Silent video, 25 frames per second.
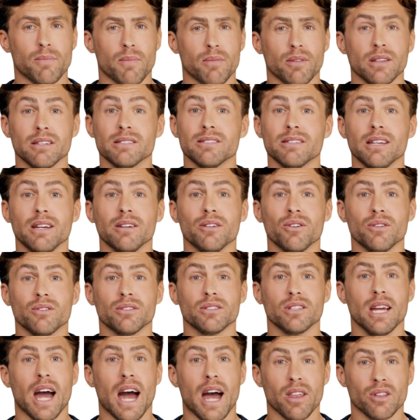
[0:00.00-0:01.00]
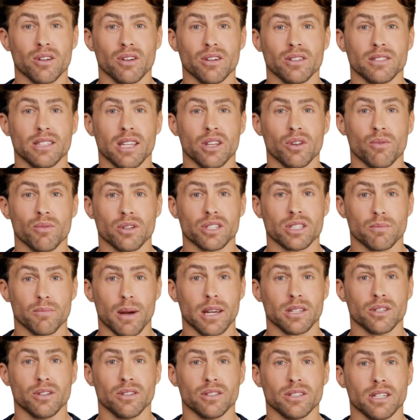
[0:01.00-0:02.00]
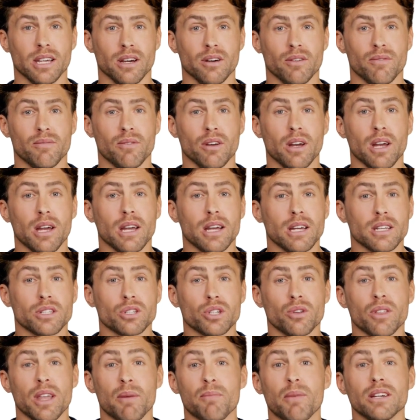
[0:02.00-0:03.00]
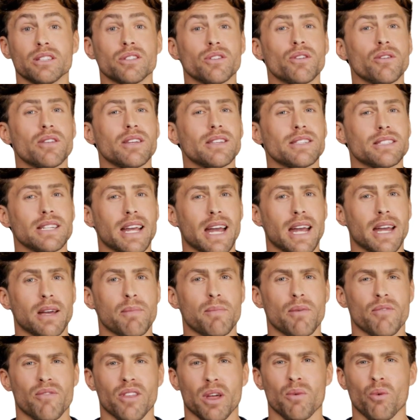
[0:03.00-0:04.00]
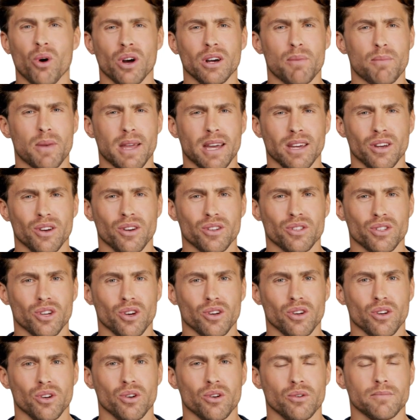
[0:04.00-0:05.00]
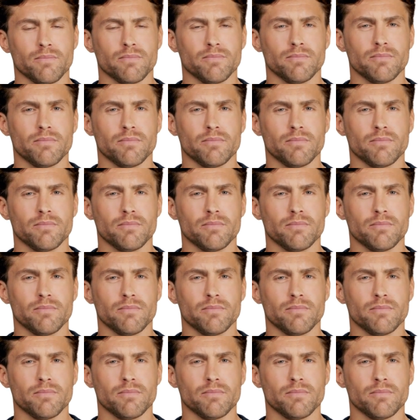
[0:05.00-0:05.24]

This signals to others that you respect yourself, so they must do the same if they want to be in your circle.